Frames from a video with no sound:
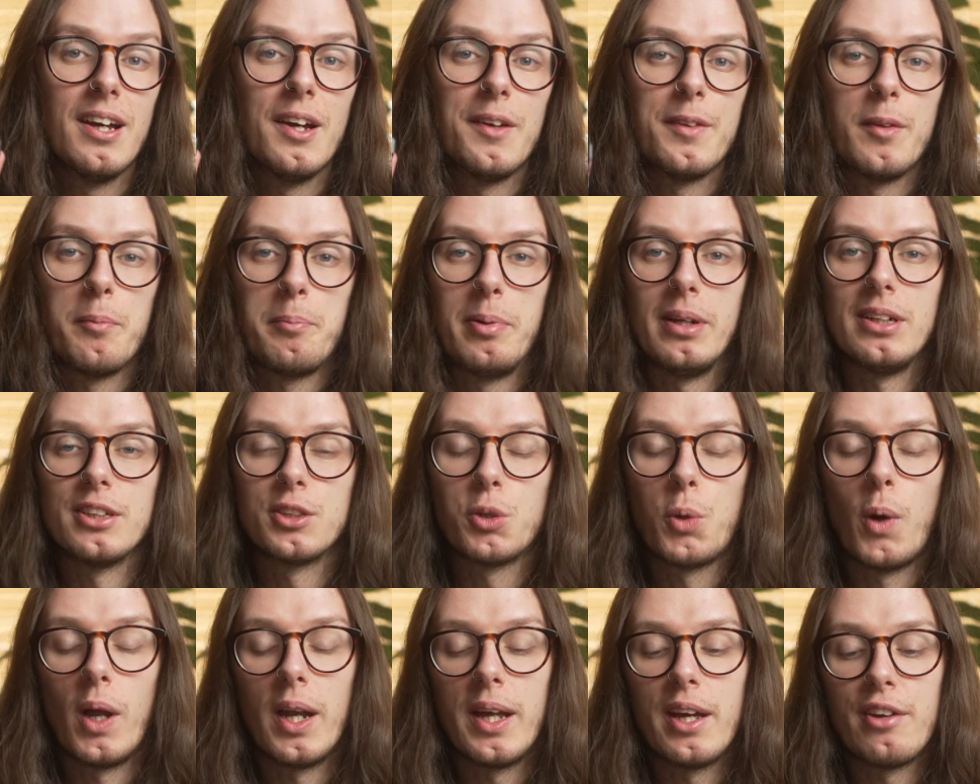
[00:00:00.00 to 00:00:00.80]
The build
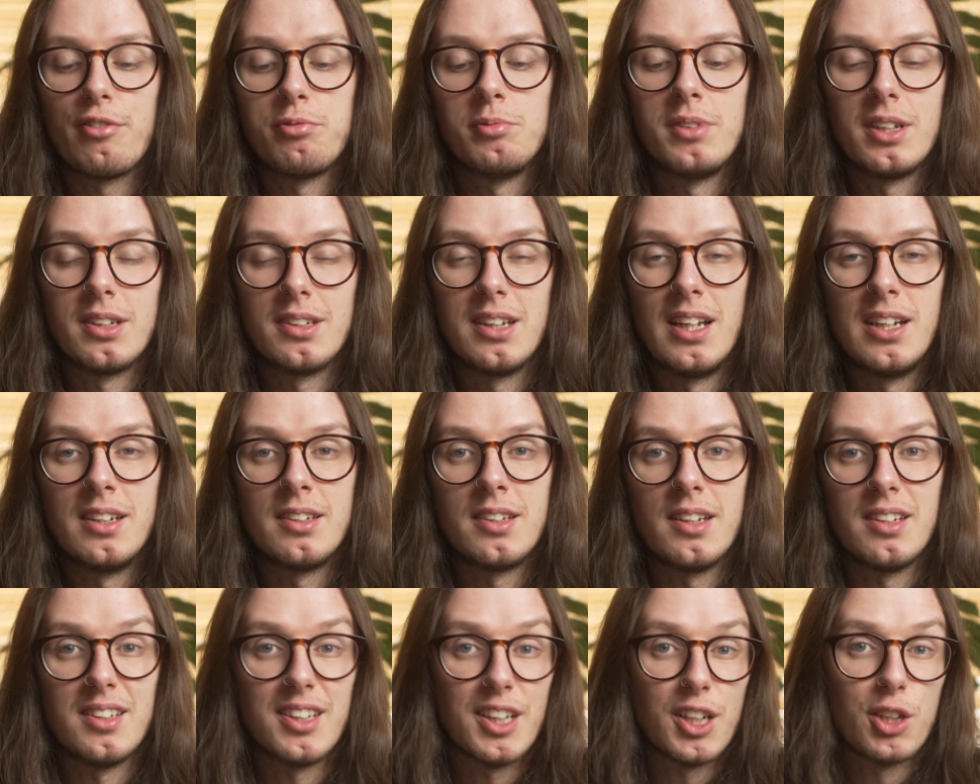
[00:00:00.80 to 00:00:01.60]
quality from this lens
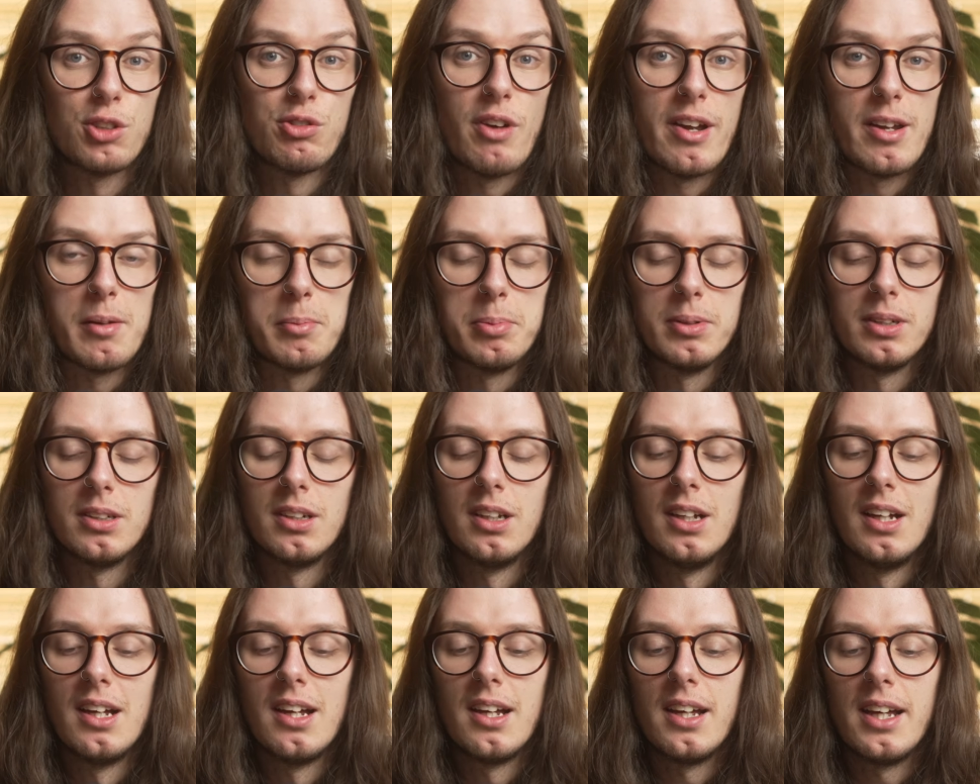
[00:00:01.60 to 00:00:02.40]
is
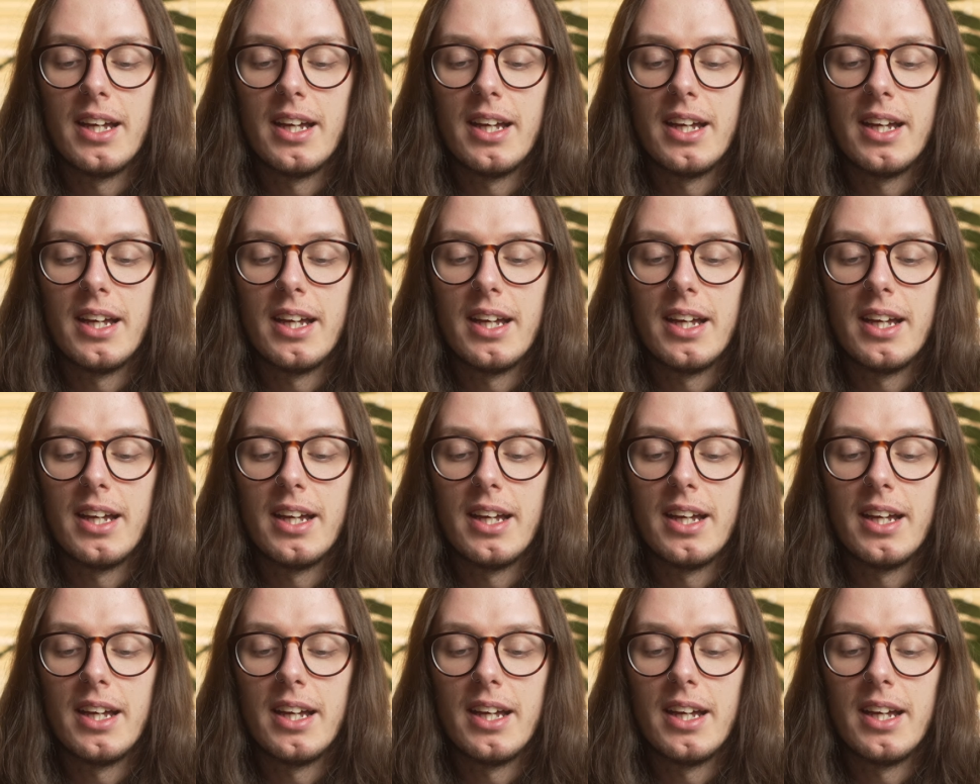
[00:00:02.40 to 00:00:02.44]
incredible.